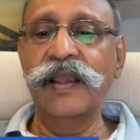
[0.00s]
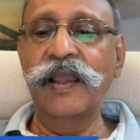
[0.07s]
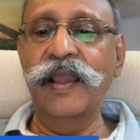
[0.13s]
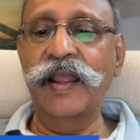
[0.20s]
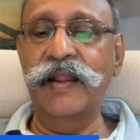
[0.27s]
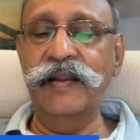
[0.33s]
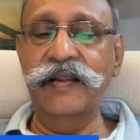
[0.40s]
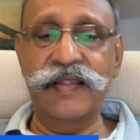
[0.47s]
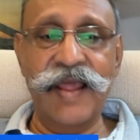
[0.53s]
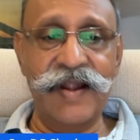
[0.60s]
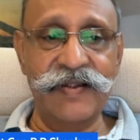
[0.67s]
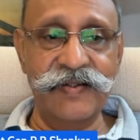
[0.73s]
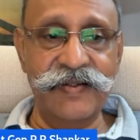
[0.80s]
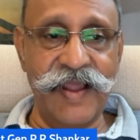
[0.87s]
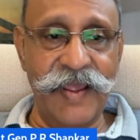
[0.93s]
And
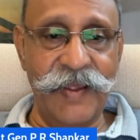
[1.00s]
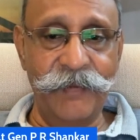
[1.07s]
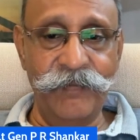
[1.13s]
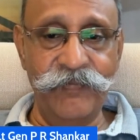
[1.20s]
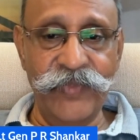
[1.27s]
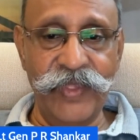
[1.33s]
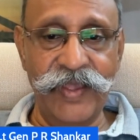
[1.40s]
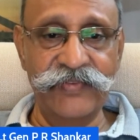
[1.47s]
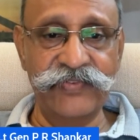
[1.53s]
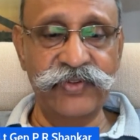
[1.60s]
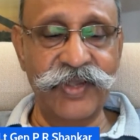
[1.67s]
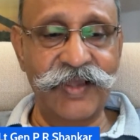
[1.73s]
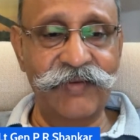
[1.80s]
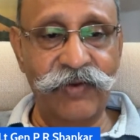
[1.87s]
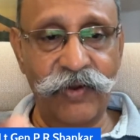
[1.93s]
that dam has to
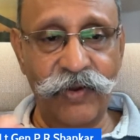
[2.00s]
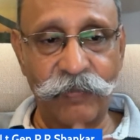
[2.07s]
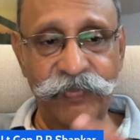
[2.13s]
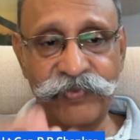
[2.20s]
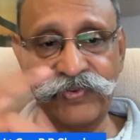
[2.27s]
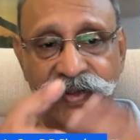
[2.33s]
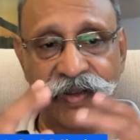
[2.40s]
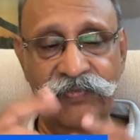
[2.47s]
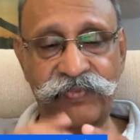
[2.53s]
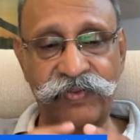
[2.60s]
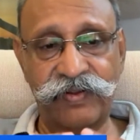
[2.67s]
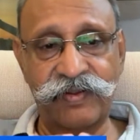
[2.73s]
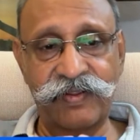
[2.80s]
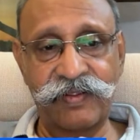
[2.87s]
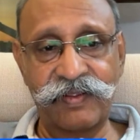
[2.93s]
have an opposite
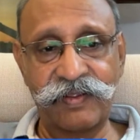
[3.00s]
effect.